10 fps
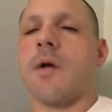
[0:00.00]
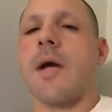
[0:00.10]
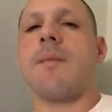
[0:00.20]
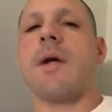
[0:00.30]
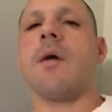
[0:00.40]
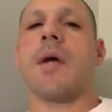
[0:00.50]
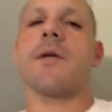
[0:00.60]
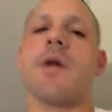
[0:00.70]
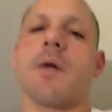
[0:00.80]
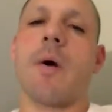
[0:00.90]
Okay, I mean, okay,
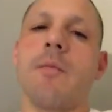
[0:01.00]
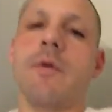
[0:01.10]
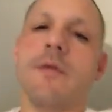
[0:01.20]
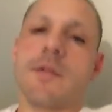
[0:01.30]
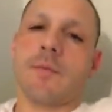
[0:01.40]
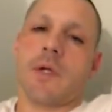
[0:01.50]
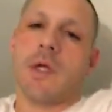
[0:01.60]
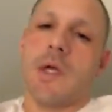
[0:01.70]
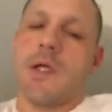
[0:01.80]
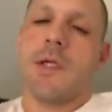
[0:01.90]
I'll talk about movies, but
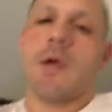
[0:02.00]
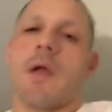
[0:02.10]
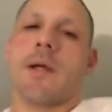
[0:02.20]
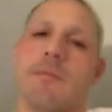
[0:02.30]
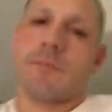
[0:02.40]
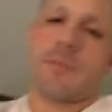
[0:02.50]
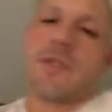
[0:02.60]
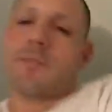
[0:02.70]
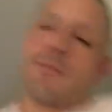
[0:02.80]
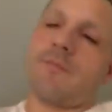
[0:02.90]
you know, like
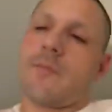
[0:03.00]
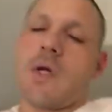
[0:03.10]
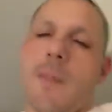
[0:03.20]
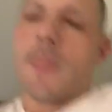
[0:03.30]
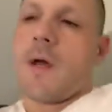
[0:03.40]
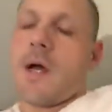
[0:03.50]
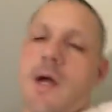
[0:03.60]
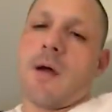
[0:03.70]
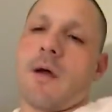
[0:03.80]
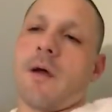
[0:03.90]
these,
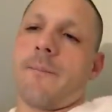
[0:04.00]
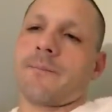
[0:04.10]
I